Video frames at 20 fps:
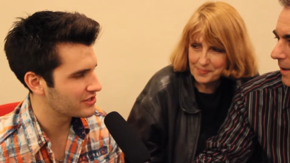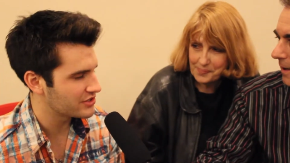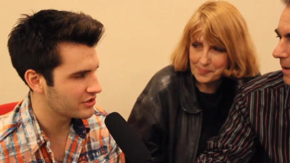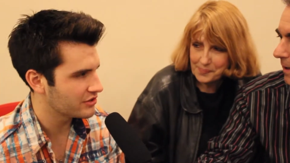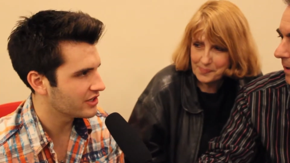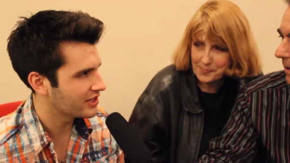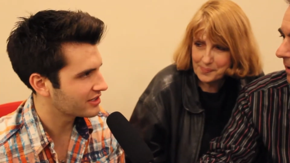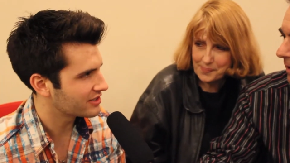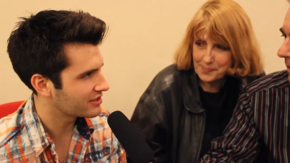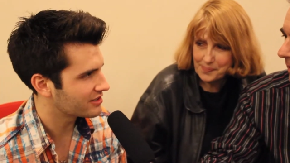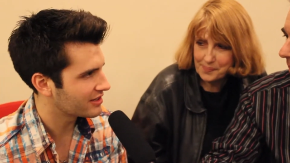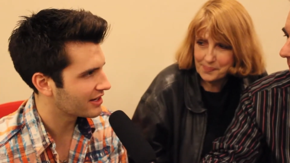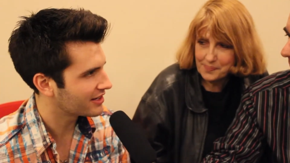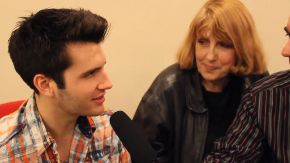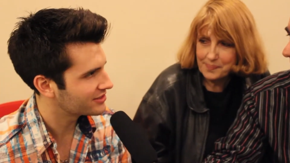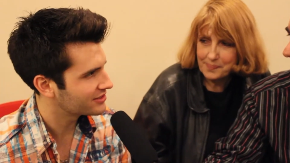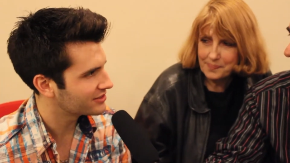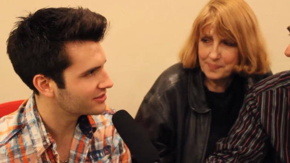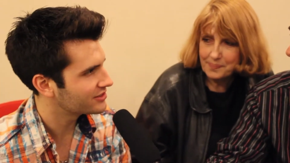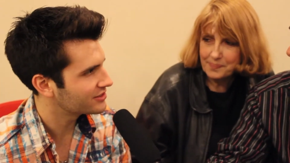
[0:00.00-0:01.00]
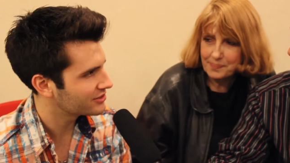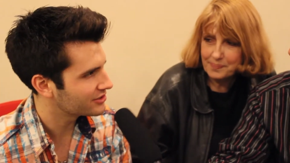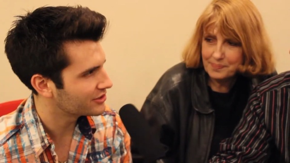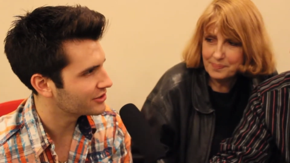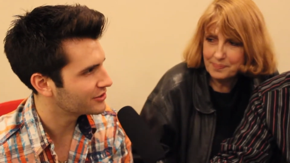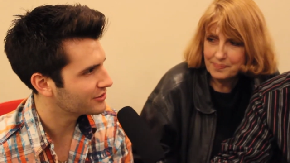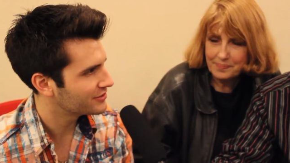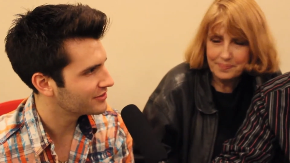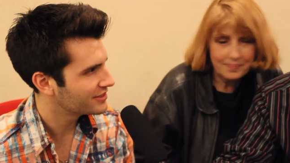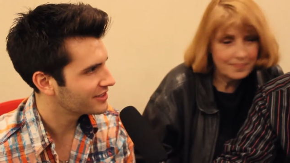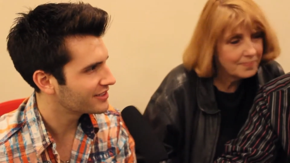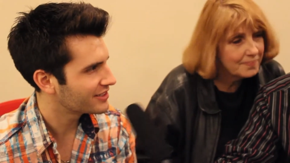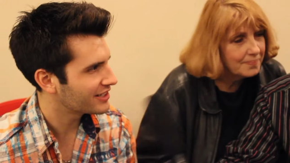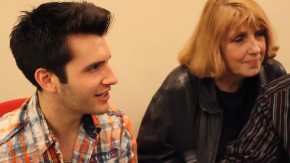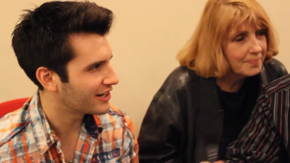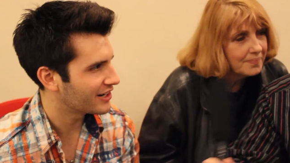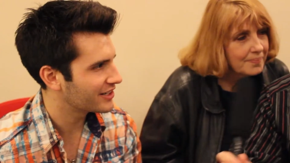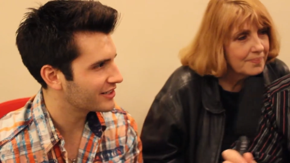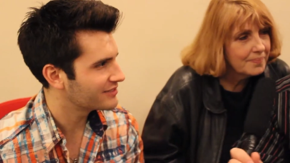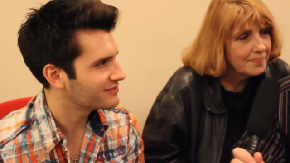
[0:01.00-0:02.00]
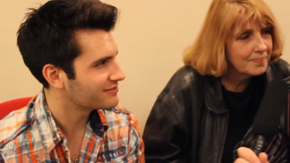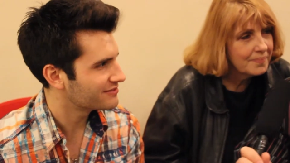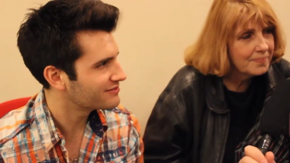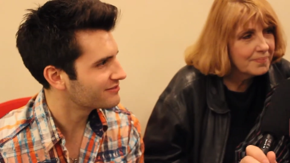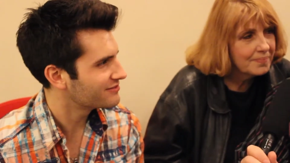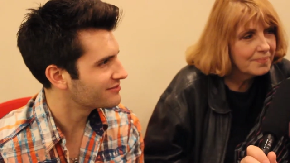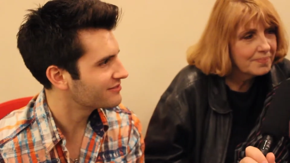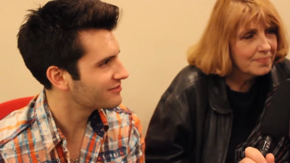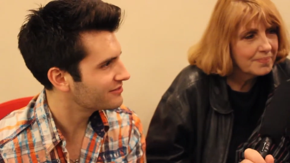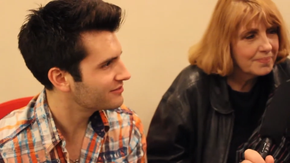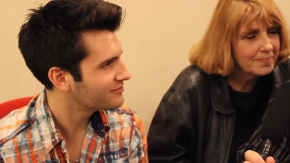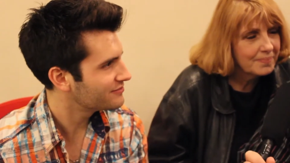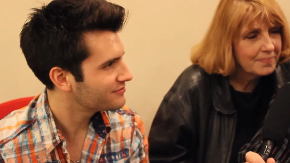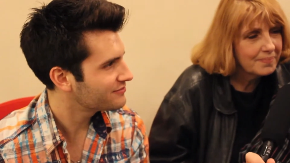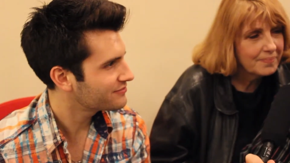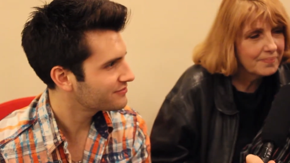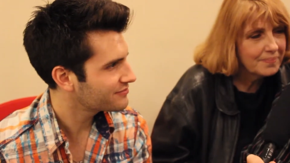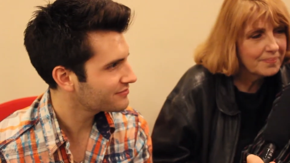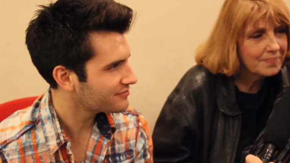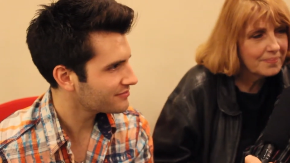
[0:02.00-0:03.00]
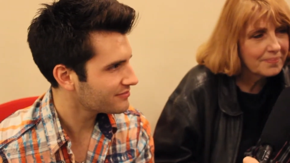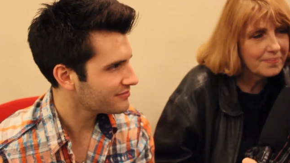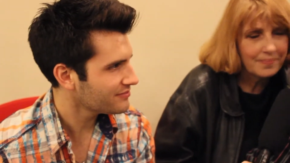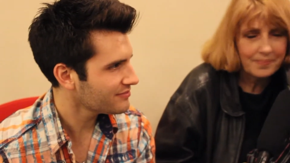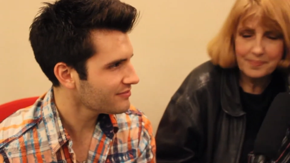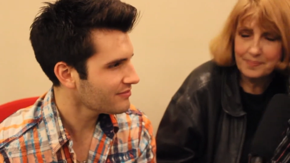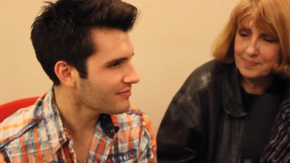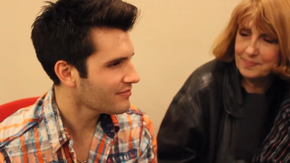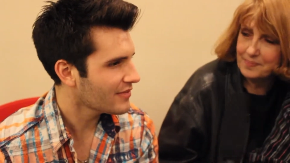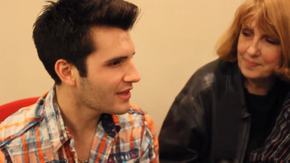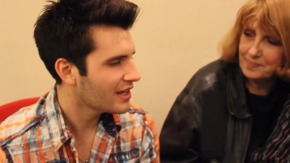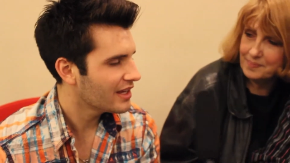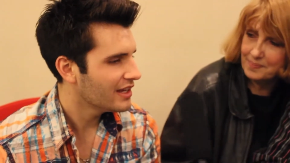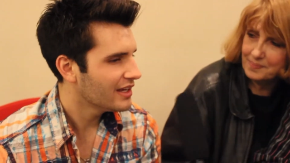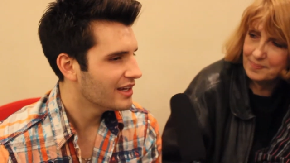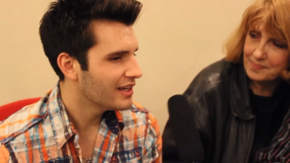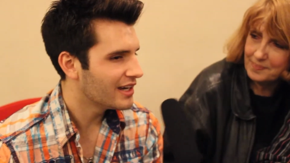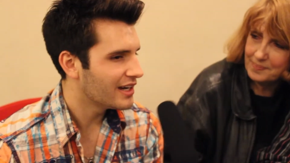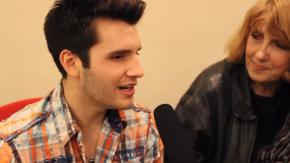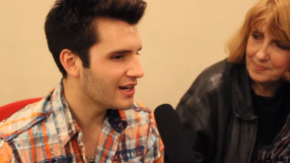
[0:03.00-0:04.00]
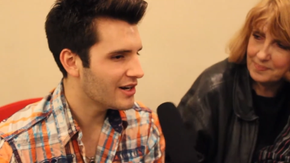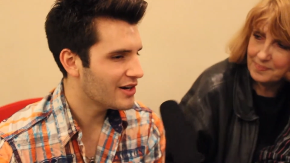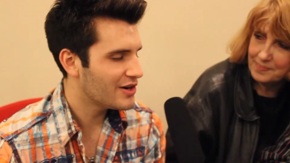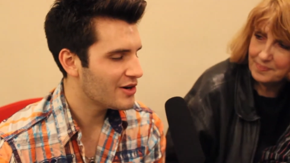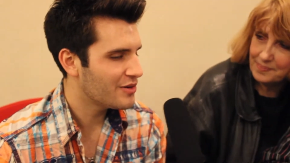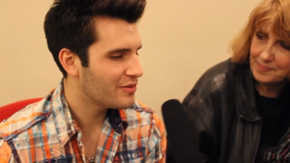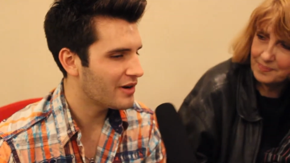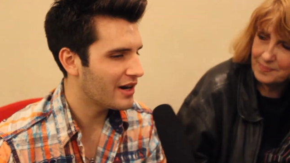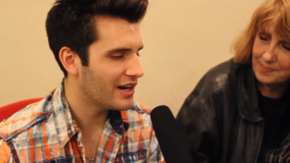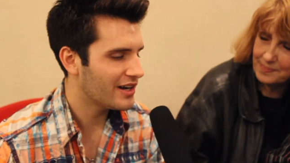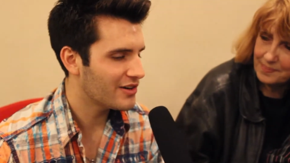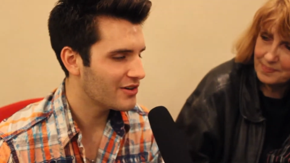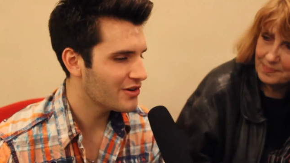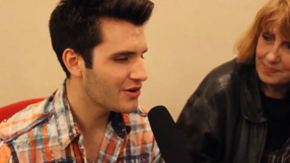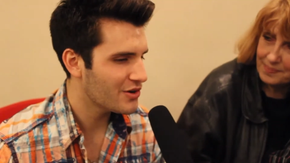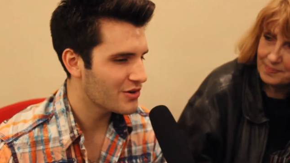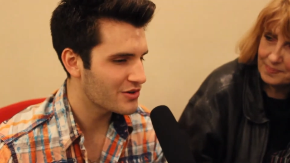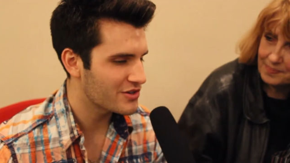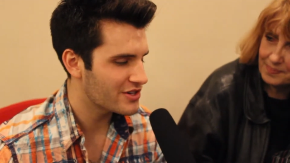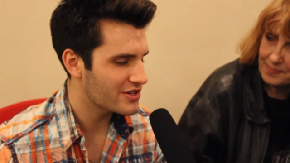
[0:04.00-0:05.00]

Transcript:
Speaker 1: is unique to Texas. So, sure. Kinda. and like, what kind of elements are you talking about? Um, I don't know.